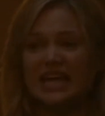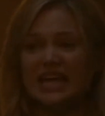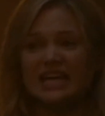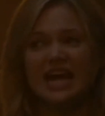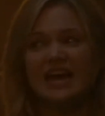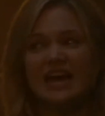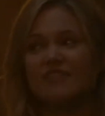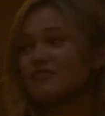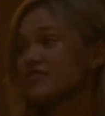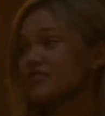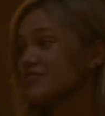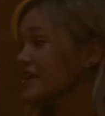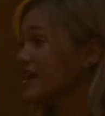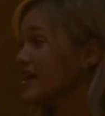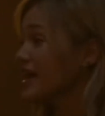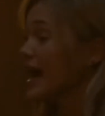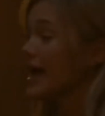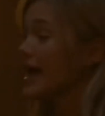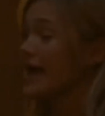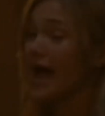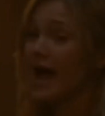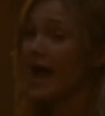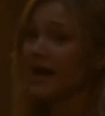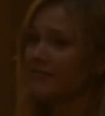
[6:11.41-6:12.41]
And
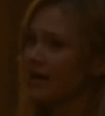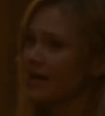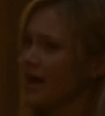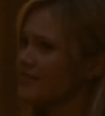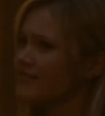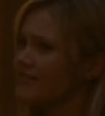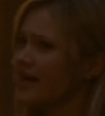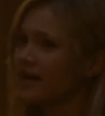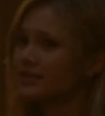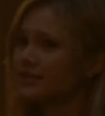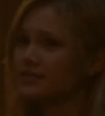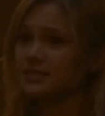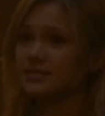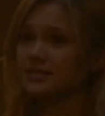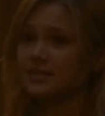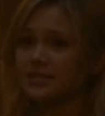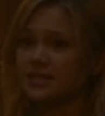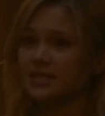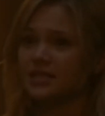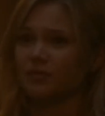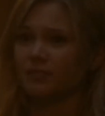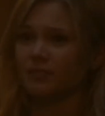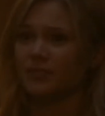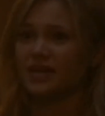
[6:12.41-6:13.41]
everything I have, I've had to
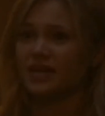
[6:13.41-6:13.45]
steal